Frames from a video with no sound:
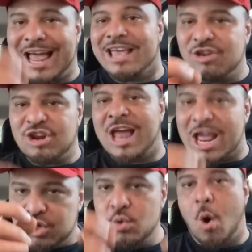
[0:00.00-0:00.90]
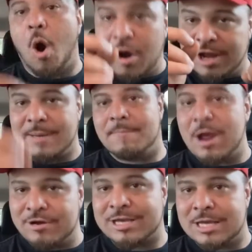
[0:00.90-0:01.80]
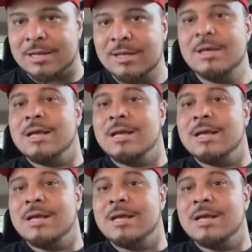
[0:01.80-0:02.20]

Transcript: Like it or not, you are an American.